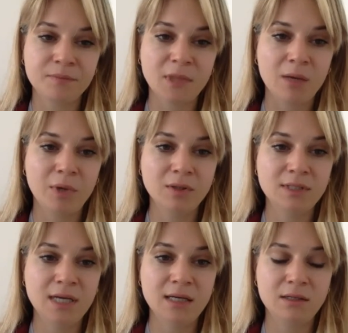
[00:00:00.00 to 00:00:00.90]
about
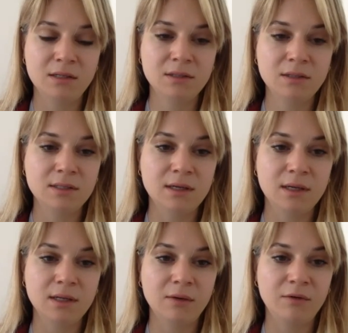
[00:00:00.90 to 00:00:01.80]
10 years
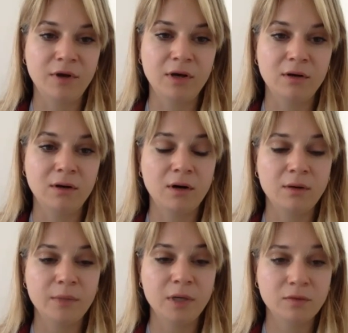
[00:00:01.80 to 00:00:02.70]
that we've had our
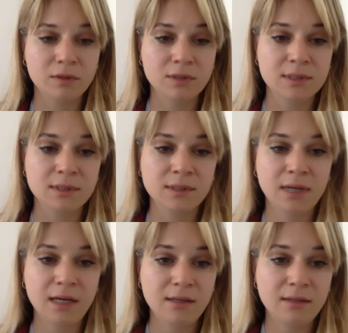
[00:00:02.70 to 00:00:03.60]
minerals
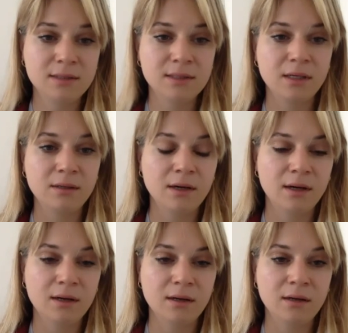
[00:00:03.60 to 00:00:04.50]
guidance
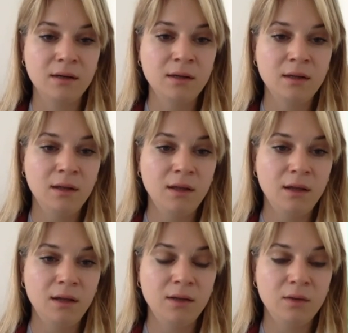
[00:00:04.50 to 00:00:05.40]

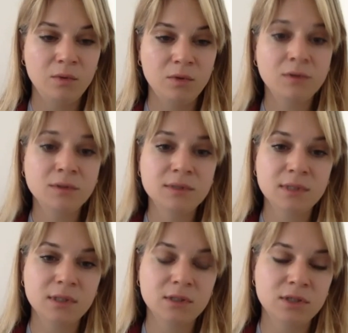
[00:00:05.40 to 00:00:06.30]
in the world,
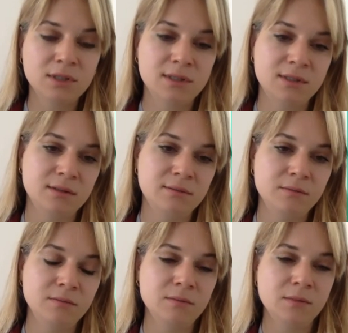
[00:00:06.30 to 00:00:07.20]
just
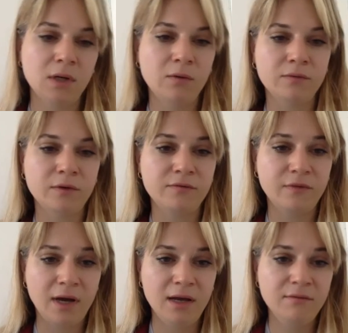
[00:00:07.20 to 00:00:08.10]
over
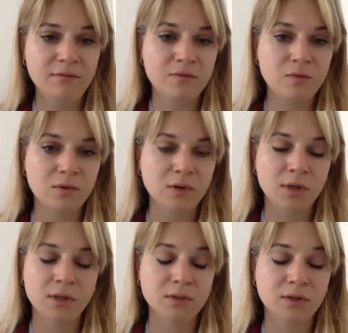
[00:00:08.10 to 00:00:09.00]

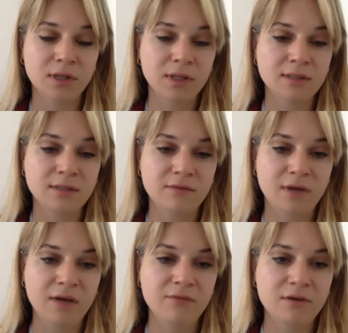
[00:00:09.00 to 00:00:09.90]
less than
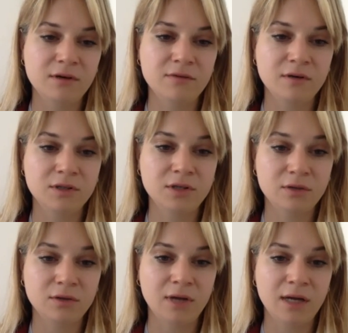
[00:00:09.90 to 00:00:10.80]
5 for our
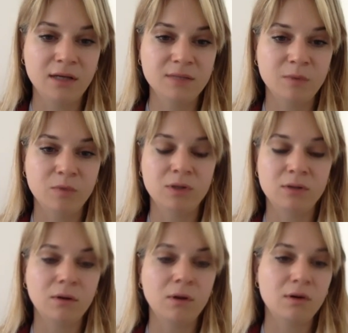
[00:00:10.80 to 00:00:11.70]
general guidance, but we're
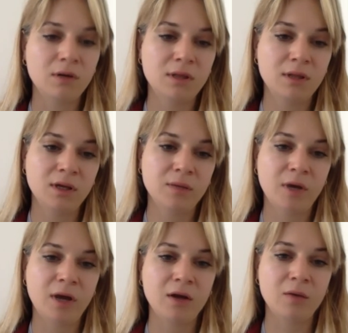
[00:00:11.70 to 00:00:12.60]
already thinking
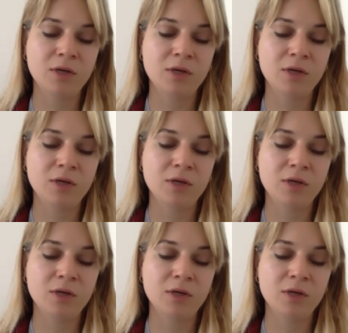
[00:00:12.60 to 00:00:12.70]
about how can we